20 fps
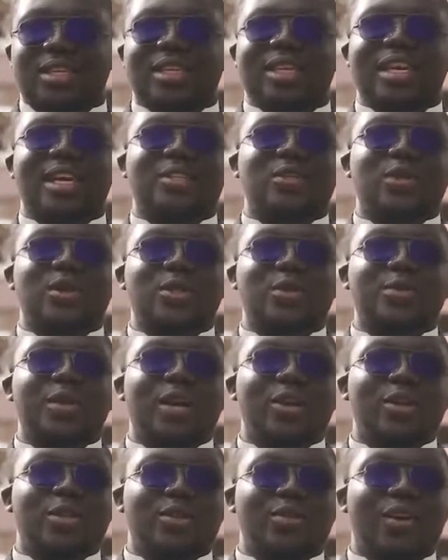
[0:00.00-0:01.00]
There's going to be a
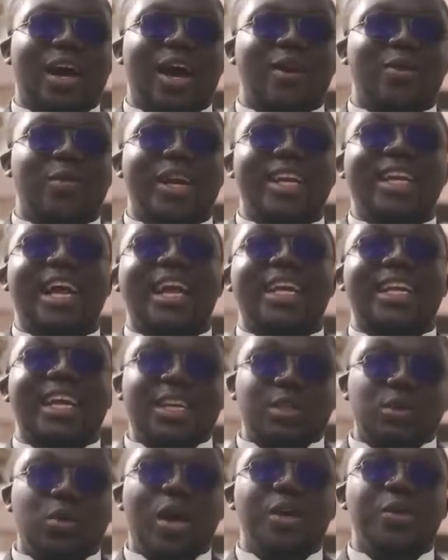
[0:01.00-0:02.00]
lot of hard work. There are
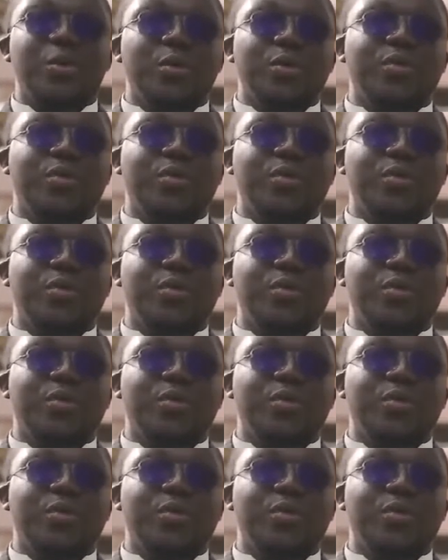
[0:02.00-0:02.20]
days where you